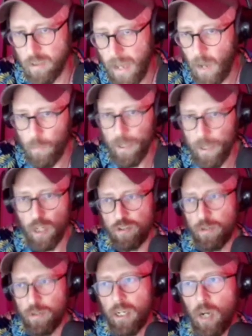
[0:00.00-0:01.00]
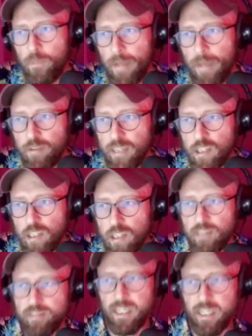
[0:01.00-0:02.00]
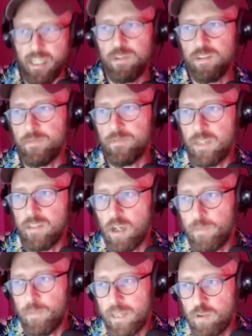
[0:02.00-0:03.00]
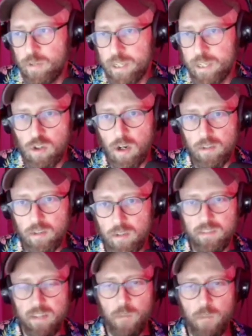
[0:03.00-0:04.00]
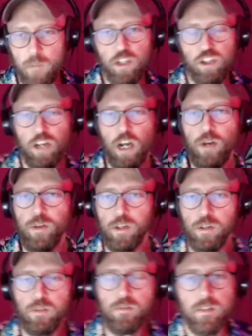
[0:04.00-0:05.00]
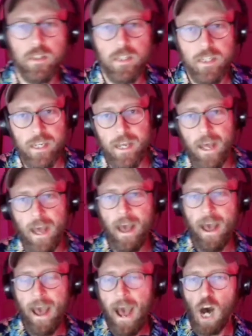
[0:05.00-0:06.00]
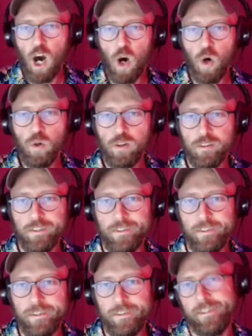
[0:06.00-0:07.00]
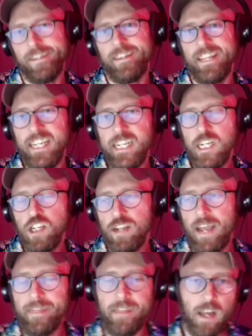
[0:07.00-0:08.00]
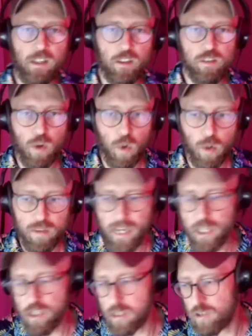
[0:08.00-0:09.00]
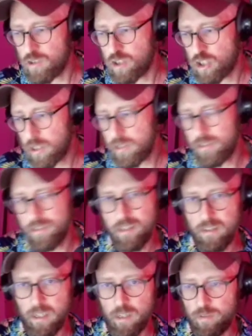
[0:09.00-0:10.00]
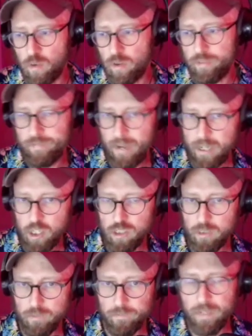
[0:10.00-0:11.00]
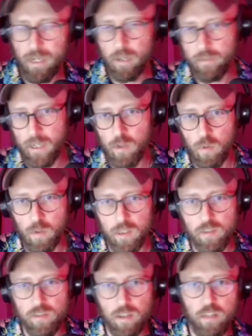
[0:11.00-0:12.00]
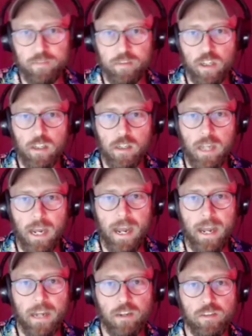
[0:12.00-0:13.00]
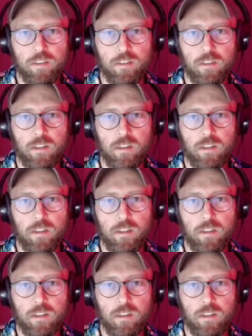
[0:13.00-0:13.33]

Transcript: now what we're gonna do is we're gonna go back to each of these steps. Let's go back to record context. I'm gonna show you how the each and the underscore is actually sugar syntax for a function. Now that works. So if we look at